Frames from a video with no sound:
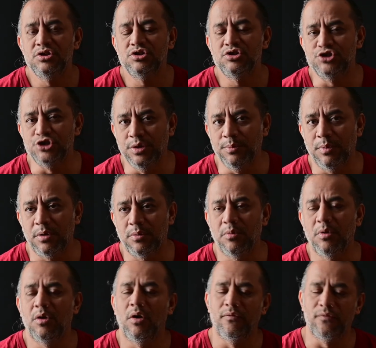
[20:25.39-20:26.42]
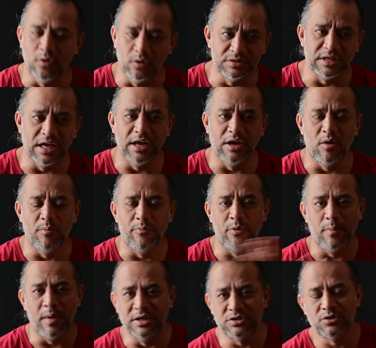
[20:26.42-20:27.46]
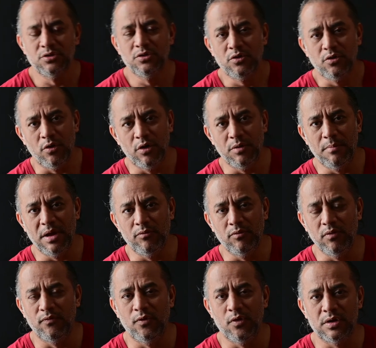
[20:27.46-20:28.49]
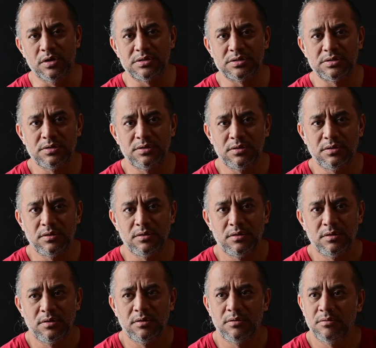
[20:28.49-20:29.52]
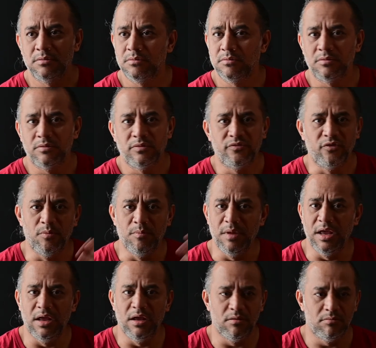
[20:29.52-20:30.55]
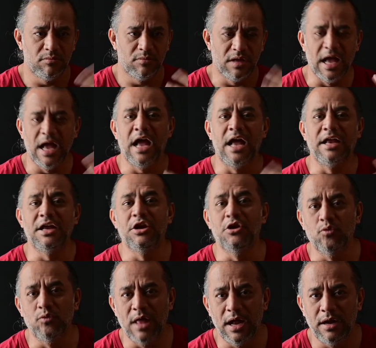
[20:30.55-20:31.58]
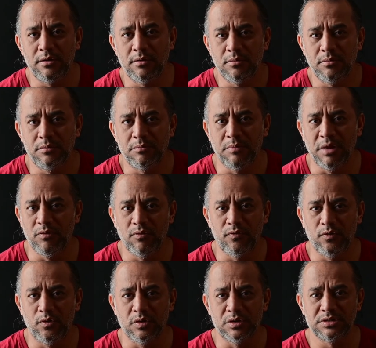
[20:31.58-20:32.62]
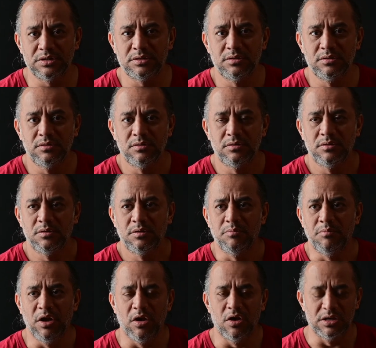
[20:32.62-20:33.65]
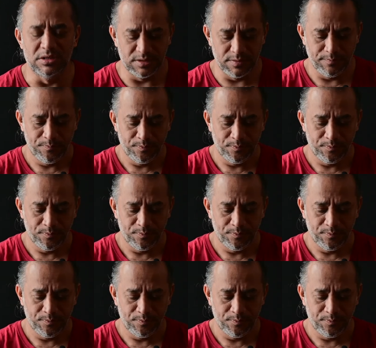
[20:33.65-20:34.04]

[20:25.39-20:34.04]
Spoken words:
cheaper. Of course, I compromised on manual focus. For me, I can do that, manual focus, because